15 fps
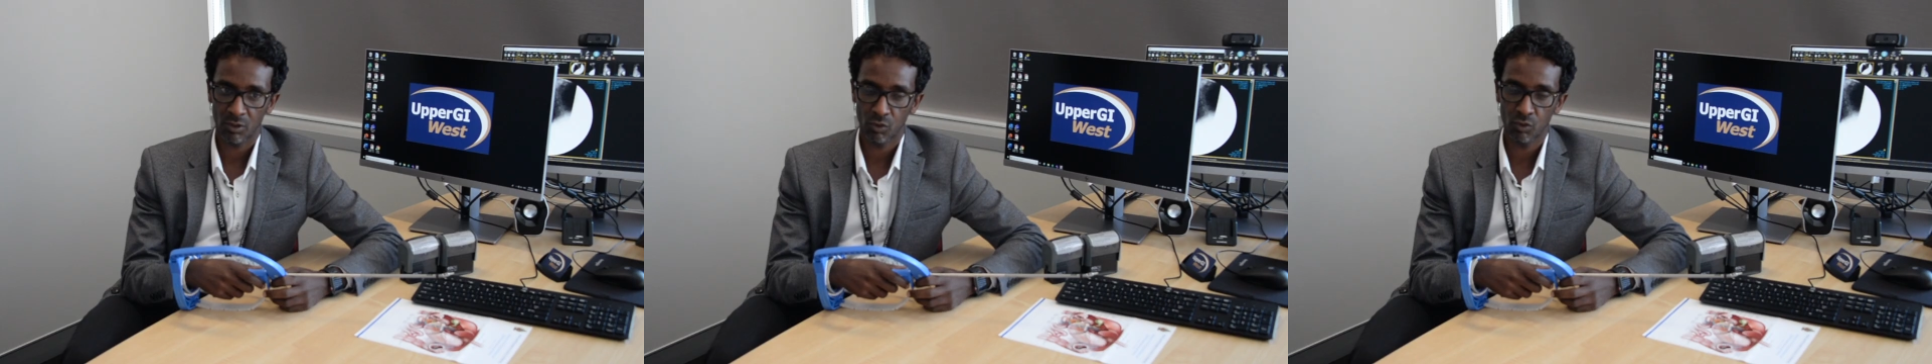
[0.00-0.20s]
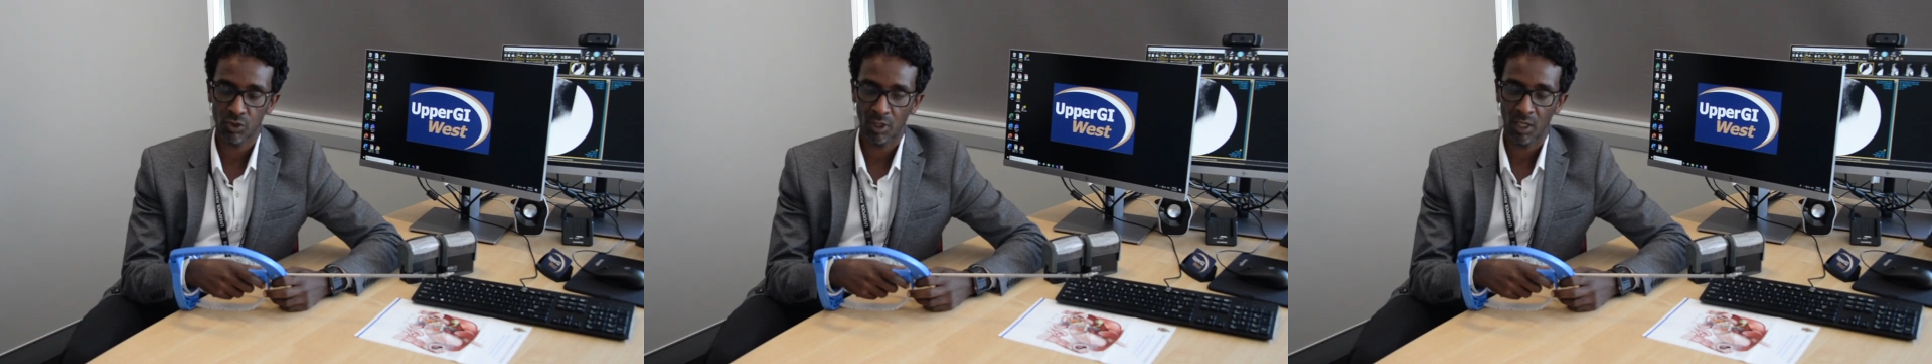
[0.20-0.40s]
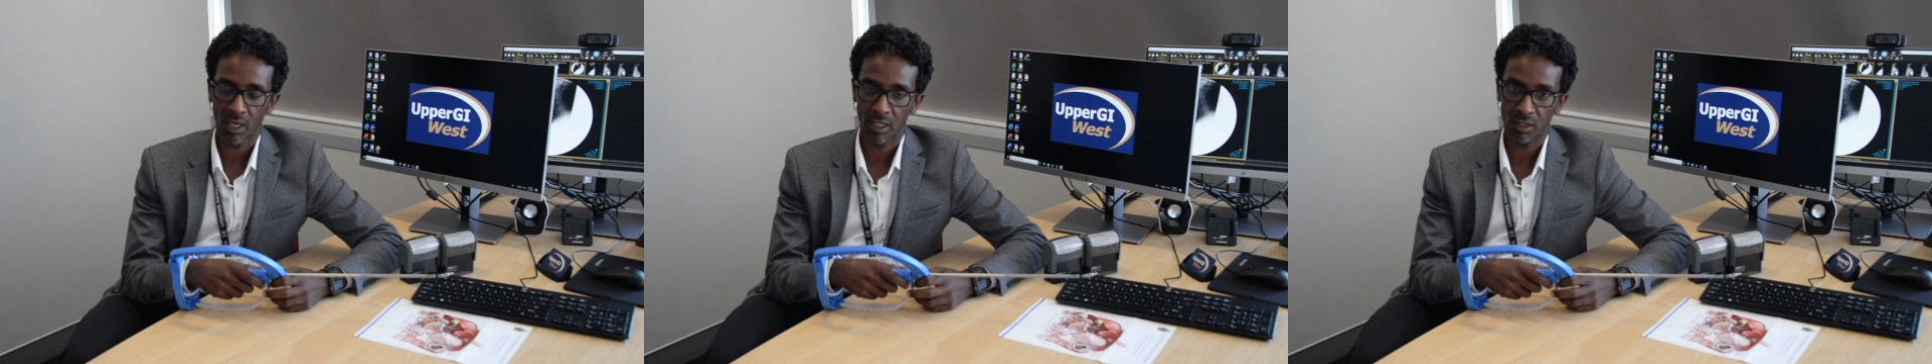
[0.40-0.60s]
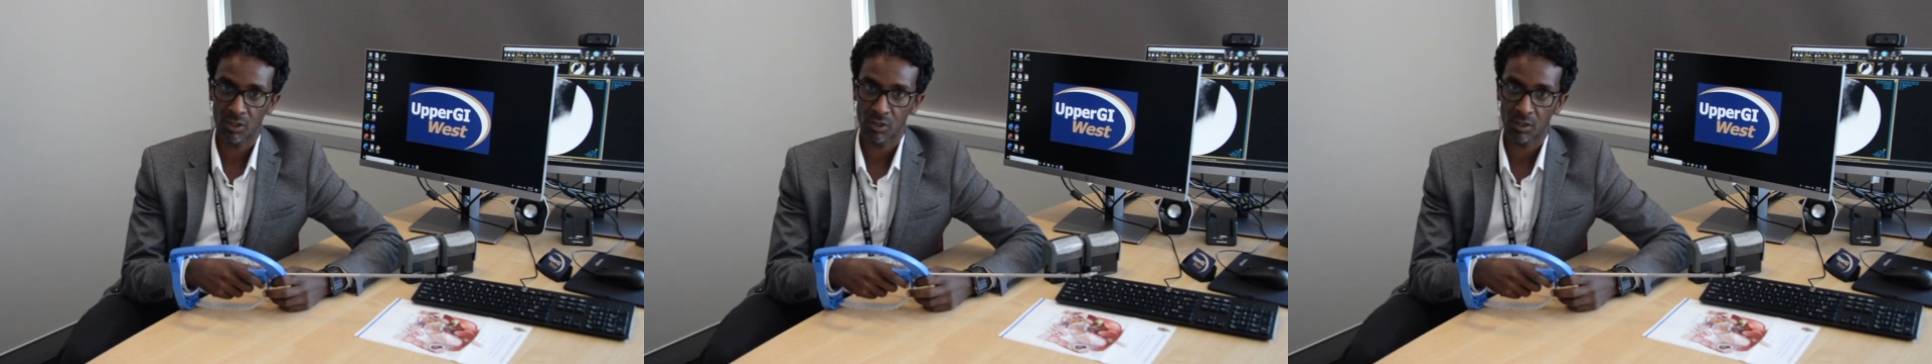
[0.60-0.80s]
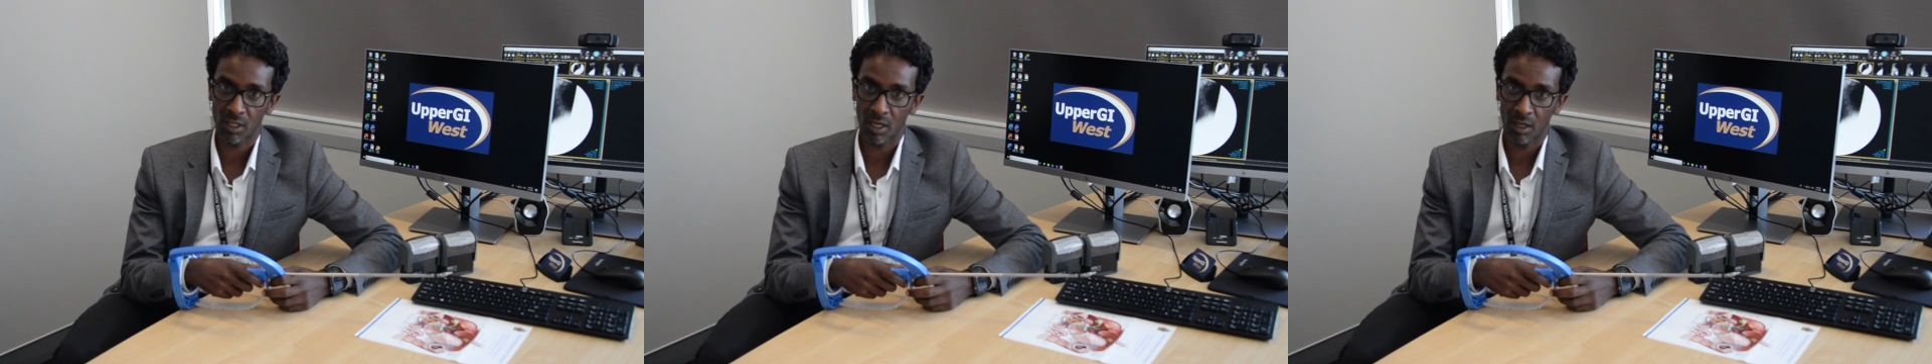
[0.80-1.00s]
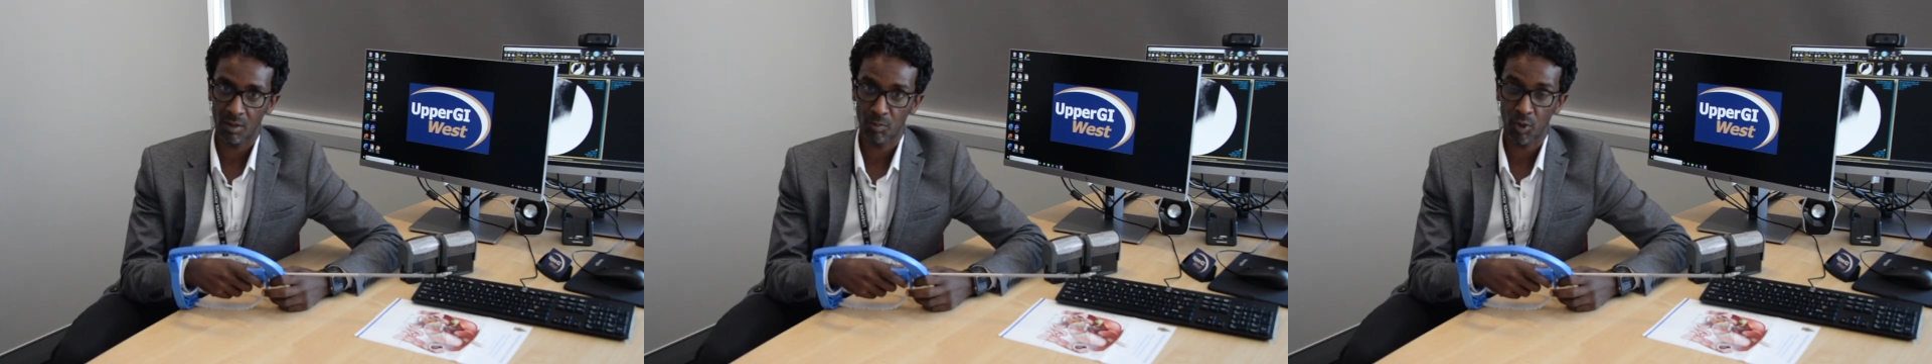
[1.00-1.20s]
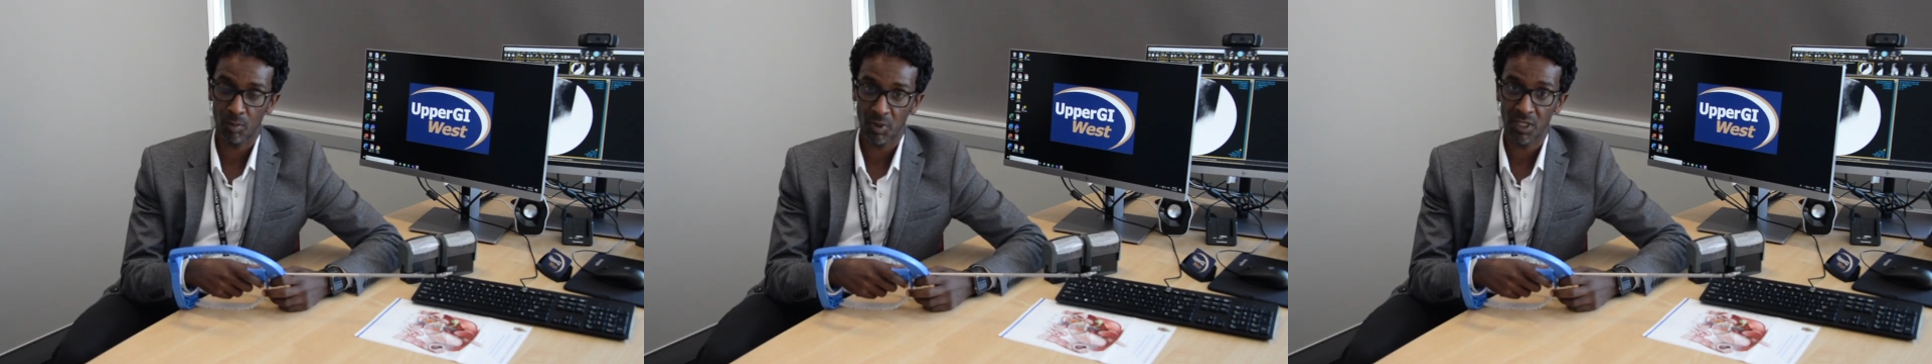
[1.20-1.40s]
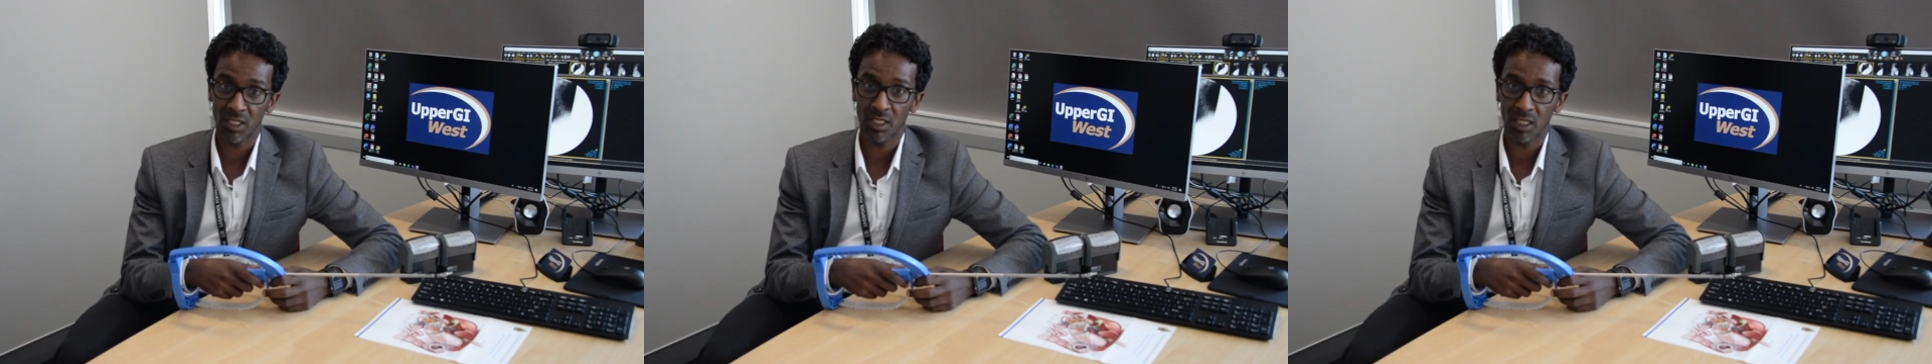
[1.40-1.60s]
suture line is
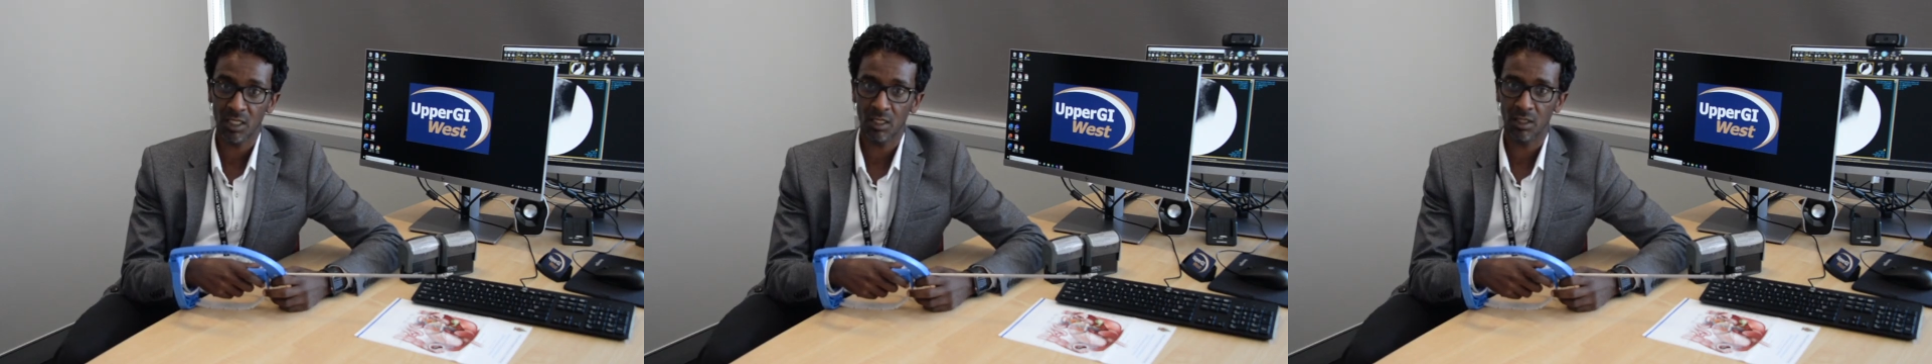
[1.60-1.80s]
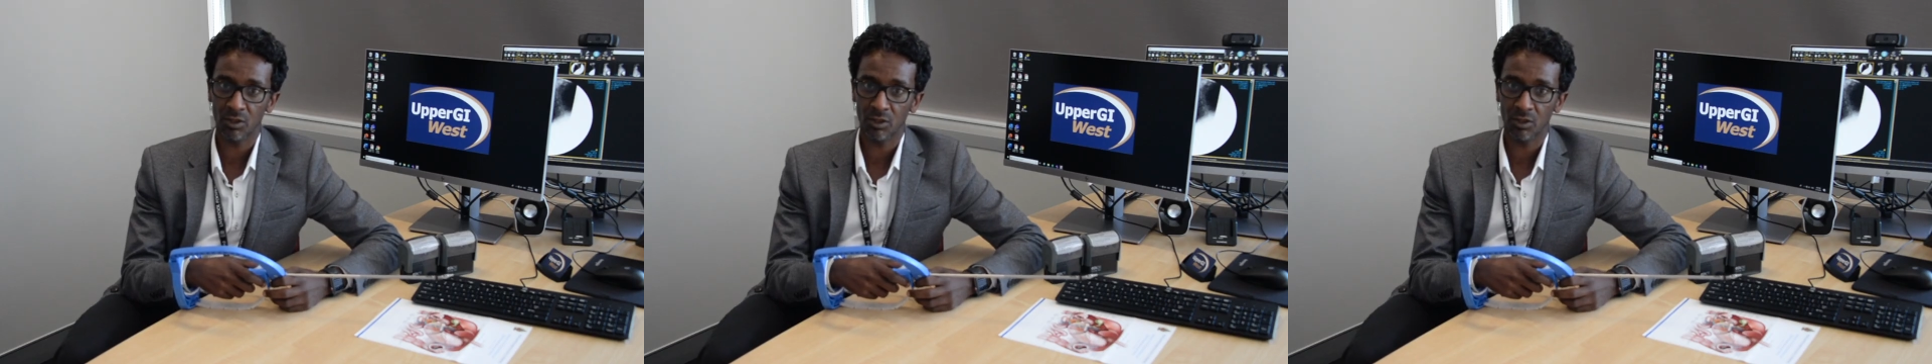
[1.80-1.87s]
perpendicular